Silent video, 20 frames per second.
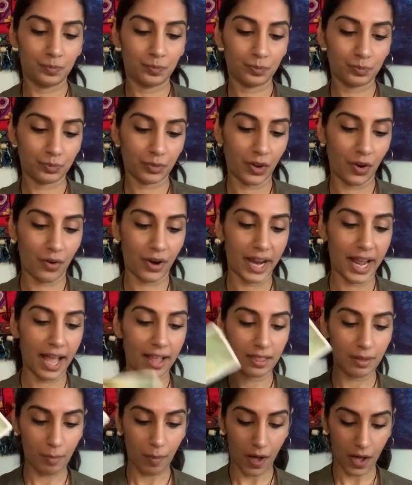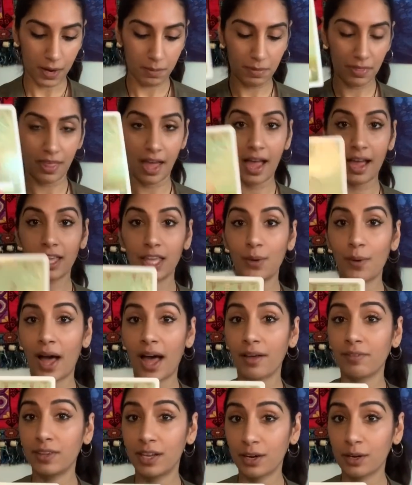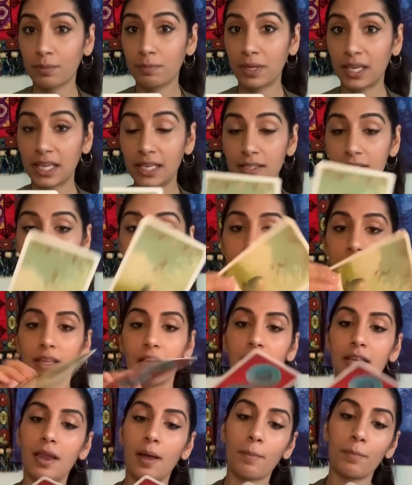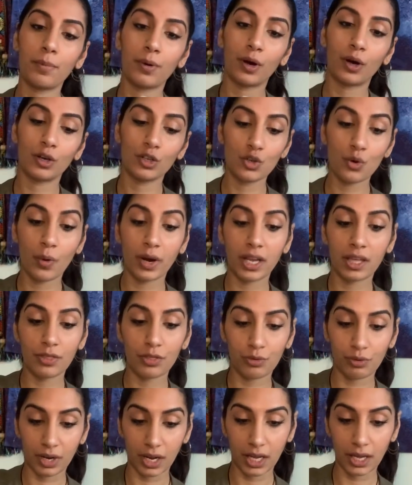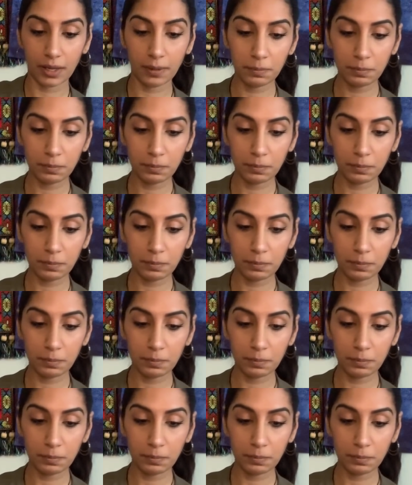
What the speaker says: All right, at the bottom of that, you have here peace, number 23.